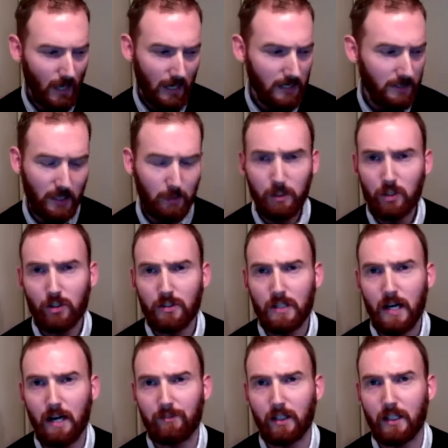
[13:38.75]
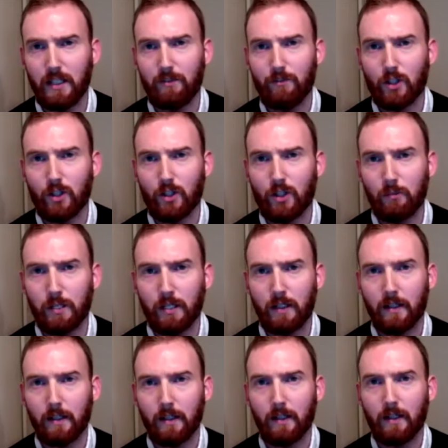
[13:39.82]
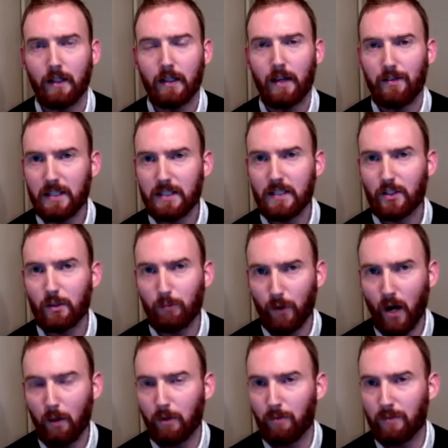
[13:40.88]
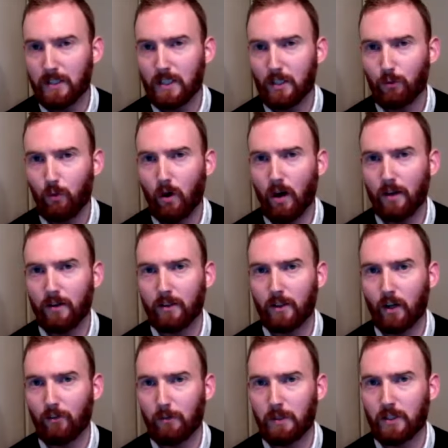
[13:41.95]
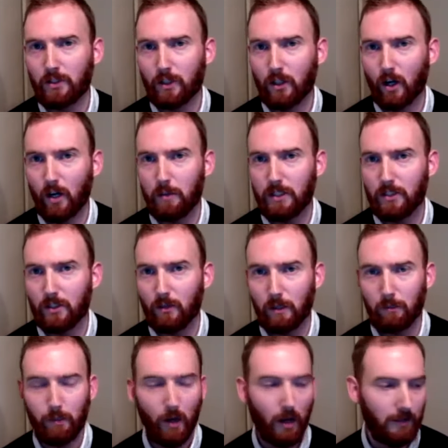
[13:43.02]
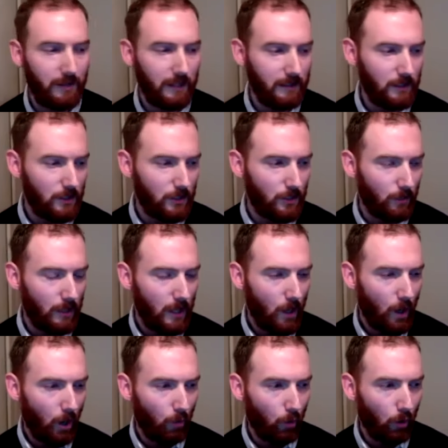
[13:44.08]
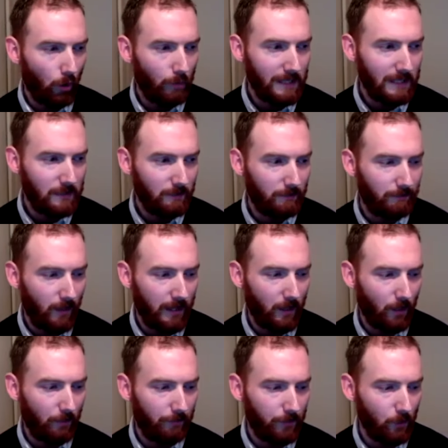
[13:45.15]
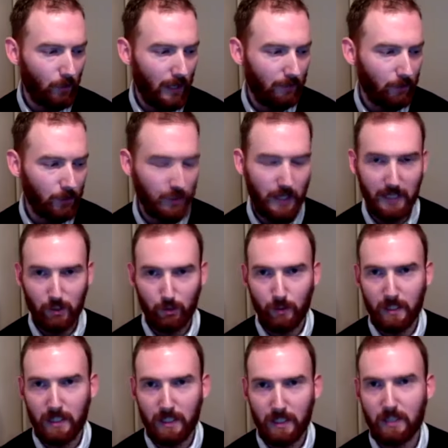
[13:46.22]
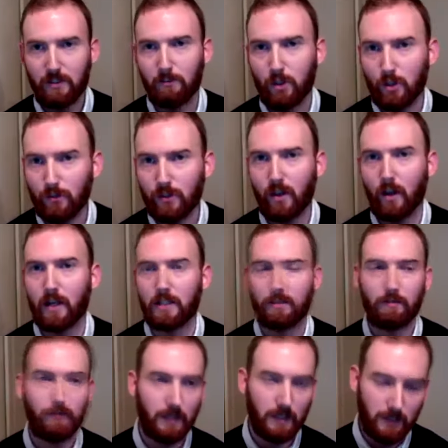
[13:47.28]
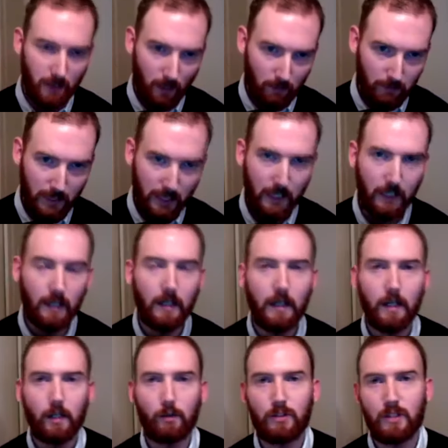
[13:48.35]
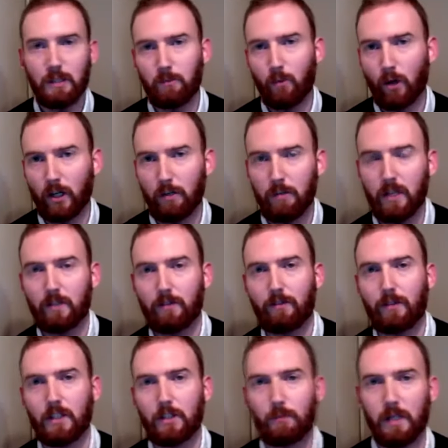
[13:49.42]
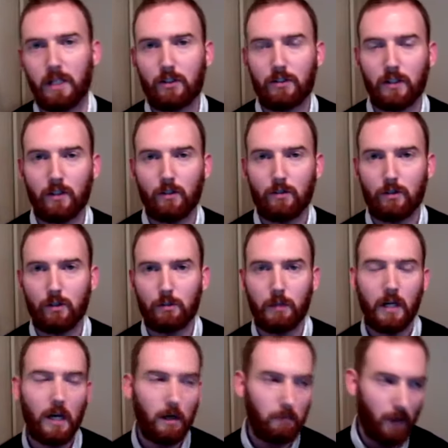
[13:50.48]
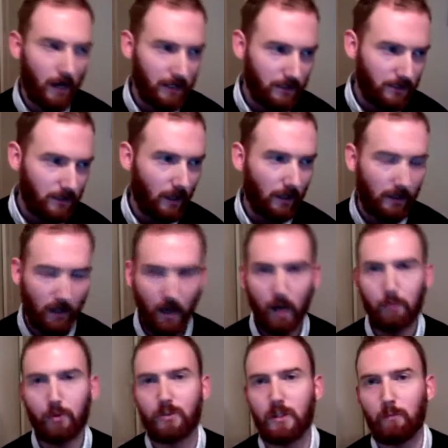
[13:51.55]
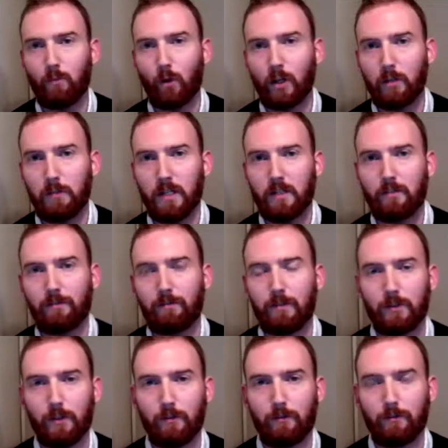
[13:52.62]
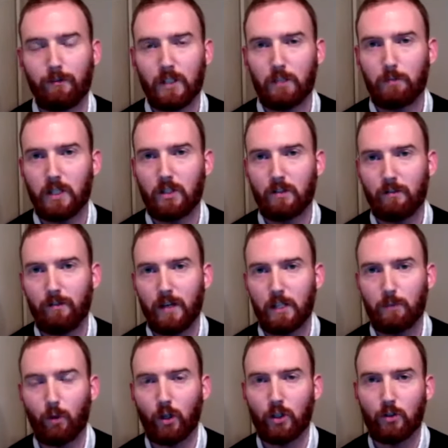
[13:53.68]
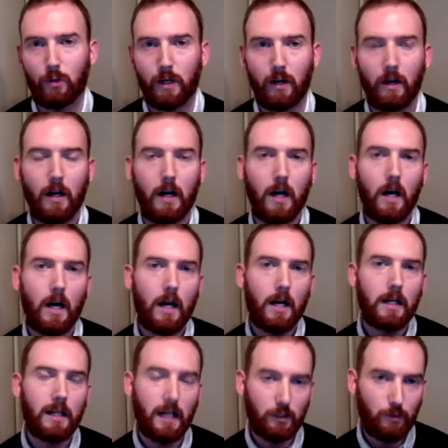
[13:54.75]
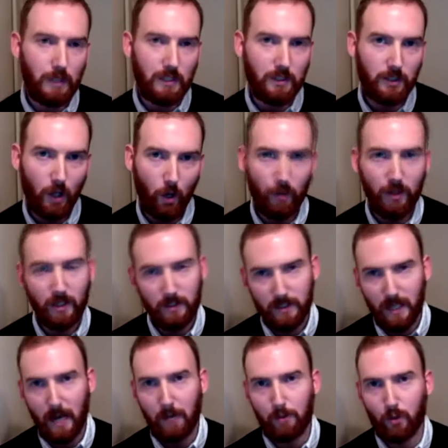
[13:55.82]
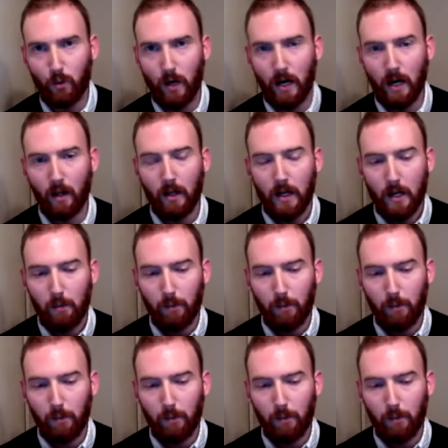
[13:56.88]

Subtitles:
And he said, we just have to leave Germany. And this is the problem. This is what governments are going to be doing, Paul. I think this is a war we need to fight on a few levels. Yes, we need to move to the likes of vid.me, who seem more committed to free speech than YouTube, Minds.com, who seem more committed to free speech than Facebook and Twitter. Yes, we need to go there to Gab as well.